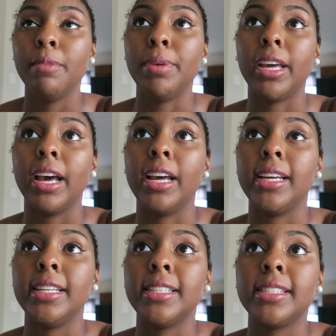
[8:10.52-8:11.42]

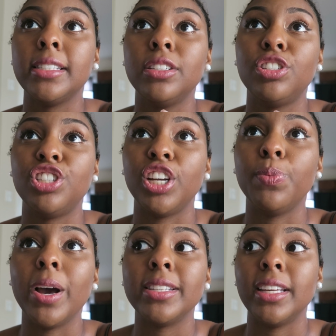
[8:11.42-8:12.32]
Because she
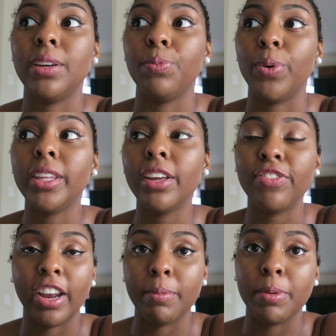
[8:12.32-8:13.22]
wasn't with a
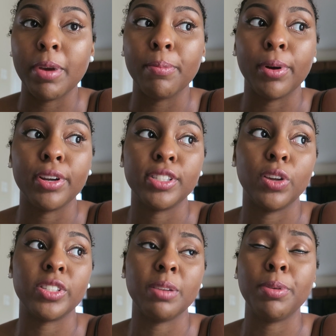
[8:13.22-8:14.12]
family member.
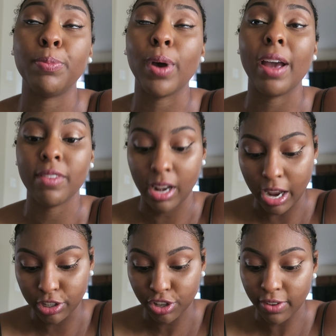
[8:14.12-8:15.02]
So some people have the
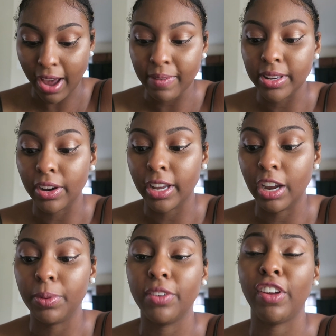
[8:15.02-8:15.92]
luxury of having their
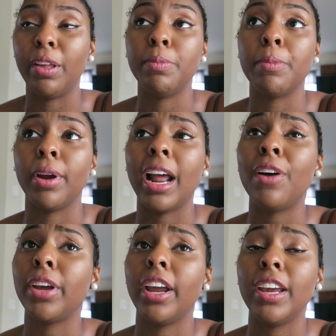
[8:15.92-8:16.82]
kid with a family member, and I
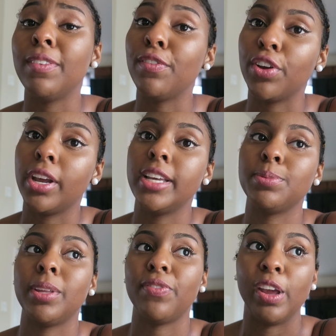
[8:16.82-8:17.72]
don't care, even if your
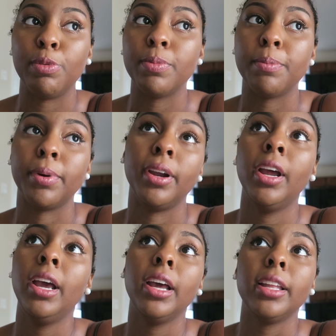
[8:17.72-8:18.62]
kid's with a family
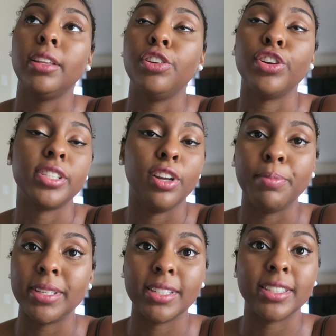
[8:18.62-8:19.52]
member, you're still
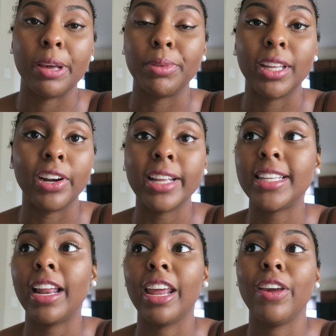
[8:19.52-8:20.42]
missing something. They're not
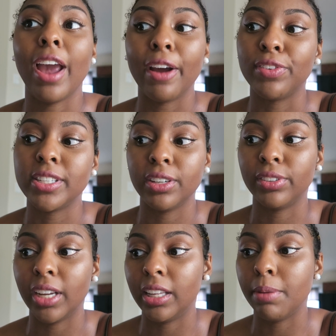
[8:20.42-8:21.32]
telling you every
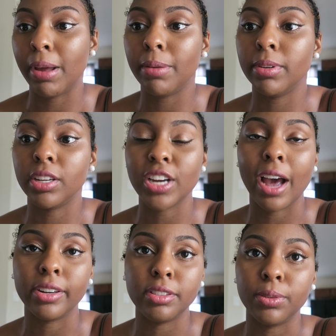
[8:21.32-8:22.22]
single thing the
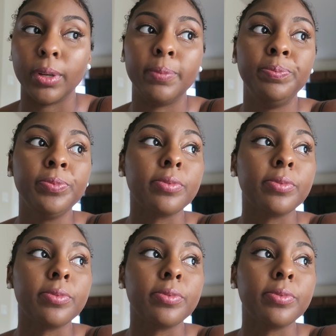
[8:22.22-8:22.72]
child is doing.